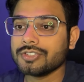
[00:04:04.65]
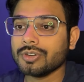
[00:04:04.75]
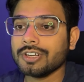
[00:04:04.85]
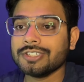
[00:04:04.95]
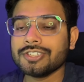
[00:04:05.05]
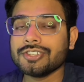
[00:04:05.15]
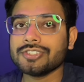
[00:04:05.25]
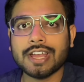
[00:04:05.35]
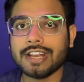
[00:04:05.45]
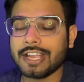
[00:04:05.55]
So this is
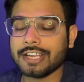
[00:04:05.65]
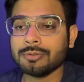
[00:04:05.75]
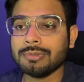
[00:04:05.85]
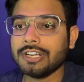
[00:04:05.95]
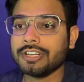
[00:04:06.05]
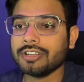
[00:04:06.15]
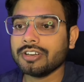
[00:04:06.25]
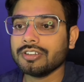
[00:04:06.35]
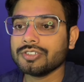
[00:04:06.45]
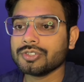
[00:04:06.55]
an accumulator,
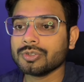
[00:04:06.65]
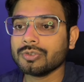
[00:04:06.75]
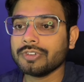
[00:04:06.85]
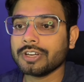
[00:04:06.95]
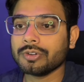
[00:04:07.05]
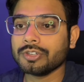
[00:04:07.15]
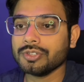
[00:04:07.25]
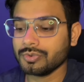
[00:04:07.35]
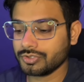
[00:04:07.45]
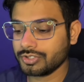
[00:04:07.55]
so we are going to
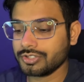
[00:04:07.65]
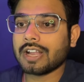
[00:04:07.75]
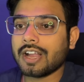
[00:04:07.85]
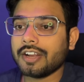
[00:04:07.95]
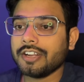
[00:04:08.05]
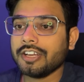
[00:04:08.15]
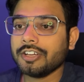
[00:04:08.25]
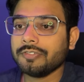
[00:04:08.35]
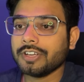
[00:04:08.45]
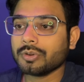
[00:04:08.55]
use this, and
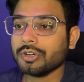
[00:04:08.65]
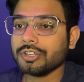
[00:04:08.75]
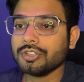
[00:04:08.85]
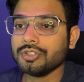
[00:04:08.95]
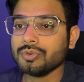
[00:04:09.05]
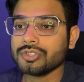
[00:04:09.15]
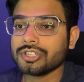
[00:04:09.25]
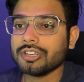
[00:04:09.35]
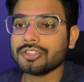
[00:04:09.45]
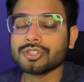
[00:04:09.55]
here we are going to
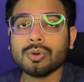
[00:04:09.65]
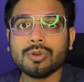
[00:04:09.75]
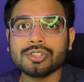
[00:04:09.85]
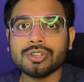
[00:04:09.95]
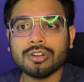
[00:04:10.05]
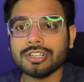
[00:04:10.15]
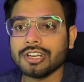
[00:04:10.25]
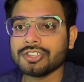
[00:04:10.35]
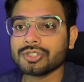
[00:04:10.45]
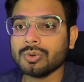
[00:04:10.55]
use scores dot
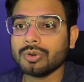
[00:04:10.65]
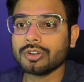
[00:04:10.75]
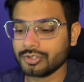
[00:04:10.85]
score.